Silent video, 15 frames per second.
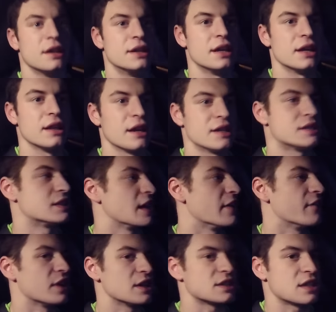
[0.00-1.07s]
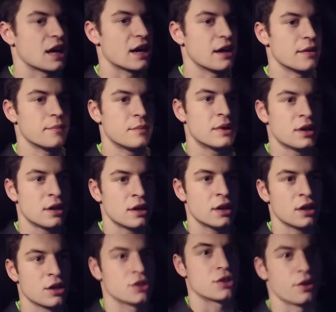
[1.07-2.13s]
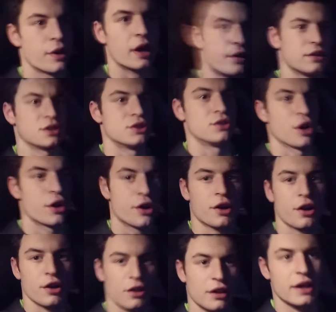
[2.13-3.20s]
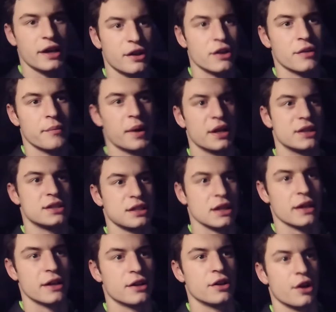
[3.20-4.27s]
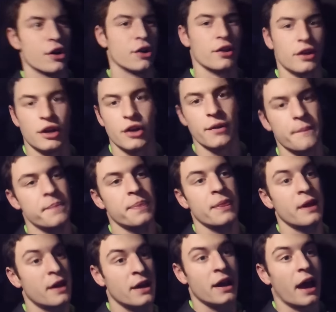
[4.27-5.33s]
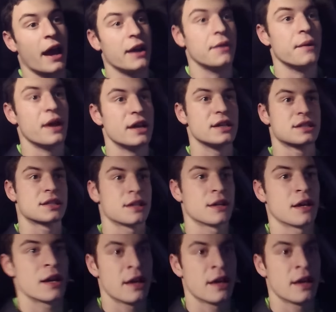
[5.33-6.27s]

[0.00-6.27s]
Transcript: daylight savings time. So now it's darker later, but it's lighter earlier. Anyways,